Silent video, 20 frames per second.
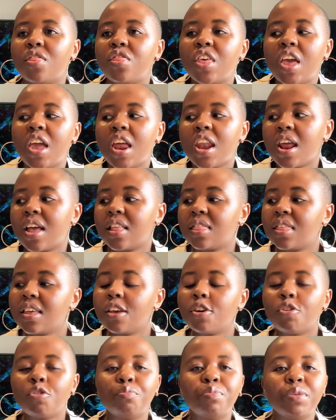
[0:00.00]
then I think
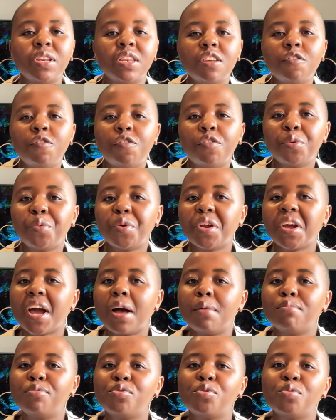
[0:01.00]
it will be different when it
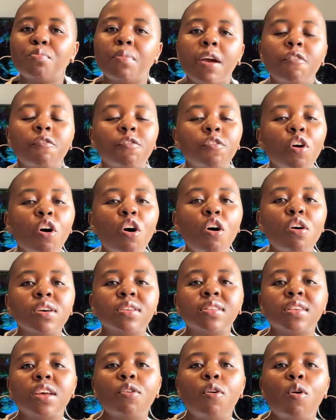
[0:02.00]
comes to my vlogs,
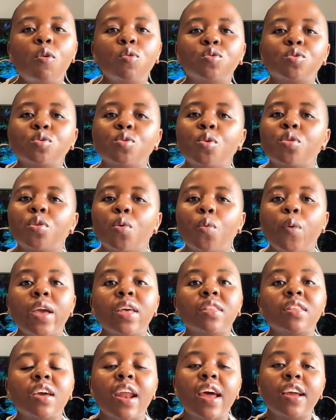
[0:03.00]
and also the way
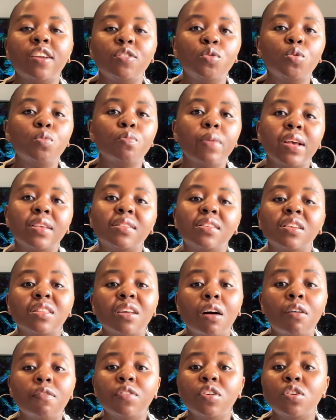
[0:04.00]
that I do my sit
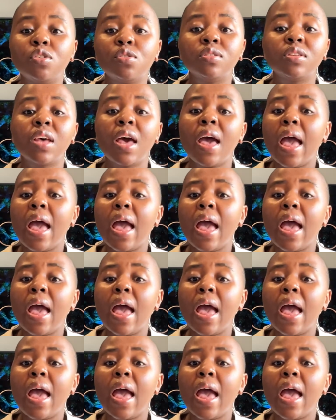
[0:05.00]
down videos.